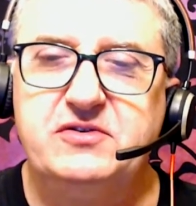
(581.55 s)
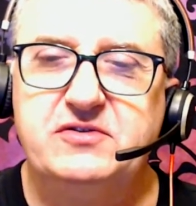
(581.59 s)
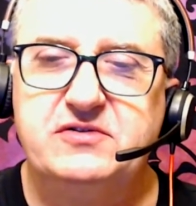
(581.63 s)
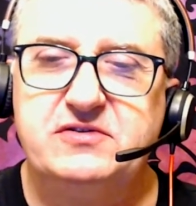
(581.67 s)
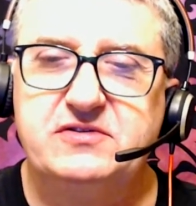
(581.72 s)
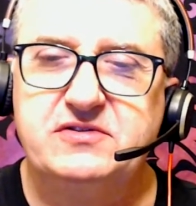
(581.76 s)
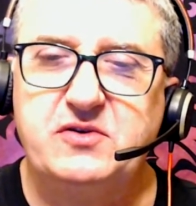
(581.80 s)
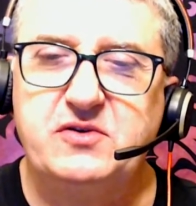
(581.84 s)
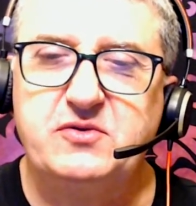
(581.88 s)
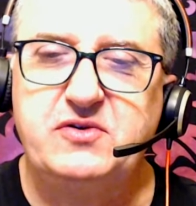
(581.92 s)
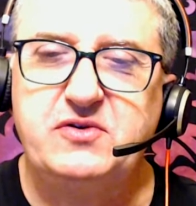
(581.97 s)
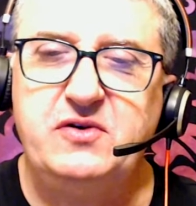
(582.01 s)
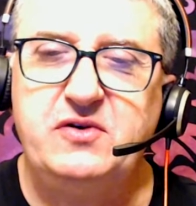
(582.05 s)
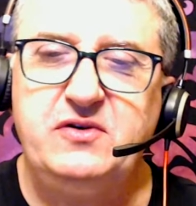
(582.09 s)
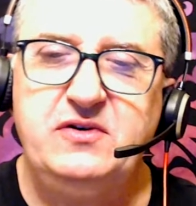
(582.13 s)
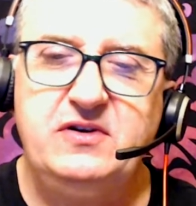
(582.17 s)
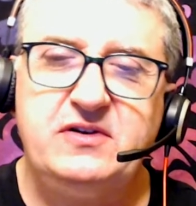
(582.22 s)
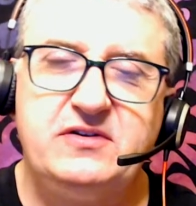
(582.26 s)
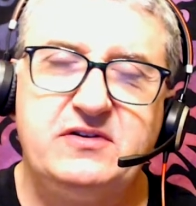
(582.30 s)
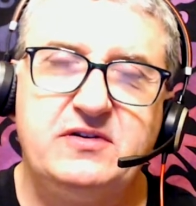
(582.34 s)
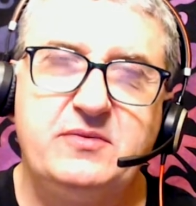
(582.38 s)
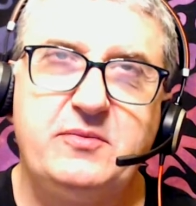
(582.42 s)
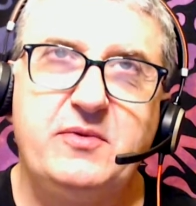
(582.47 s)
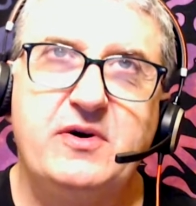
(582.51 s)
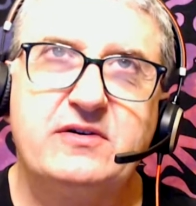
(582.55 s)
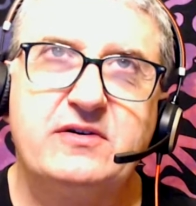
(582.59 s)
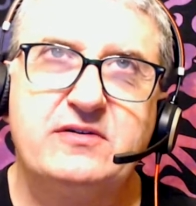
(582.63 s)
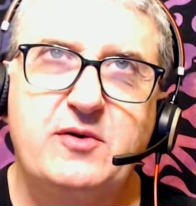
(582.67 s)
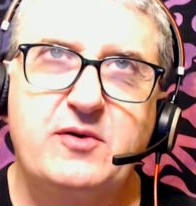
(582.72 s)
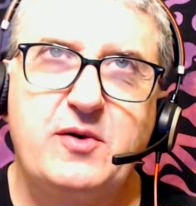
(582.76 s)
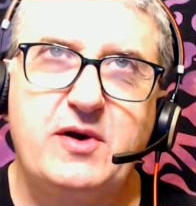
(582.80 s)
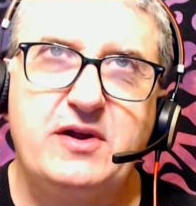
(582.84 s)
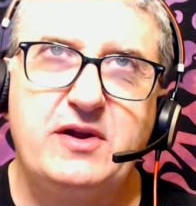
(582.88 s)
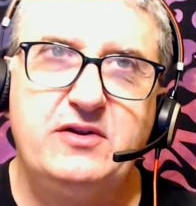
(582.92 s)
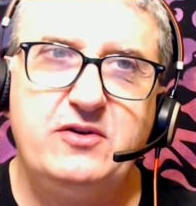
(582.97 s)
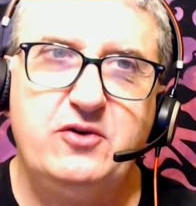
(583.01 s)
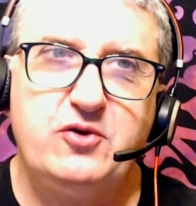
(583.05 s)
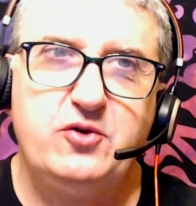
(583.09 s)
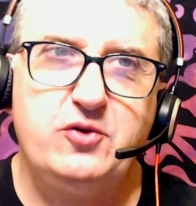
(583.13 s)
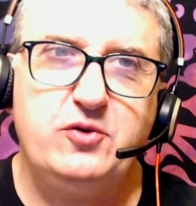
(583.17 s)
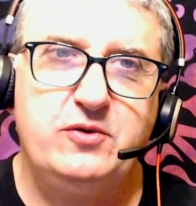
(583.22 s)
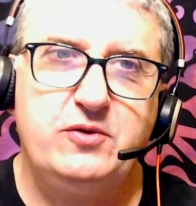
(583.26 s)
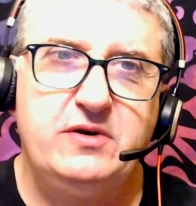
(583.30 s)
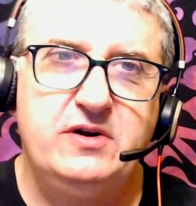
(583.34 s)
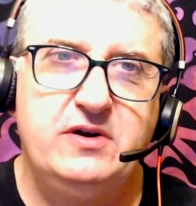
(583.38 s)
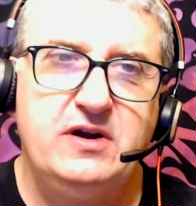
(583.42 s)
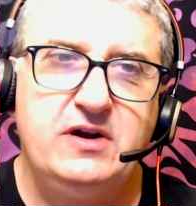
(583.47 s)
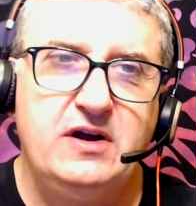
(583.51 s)
So tune in tomorrow at
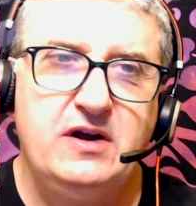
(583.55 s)
noon.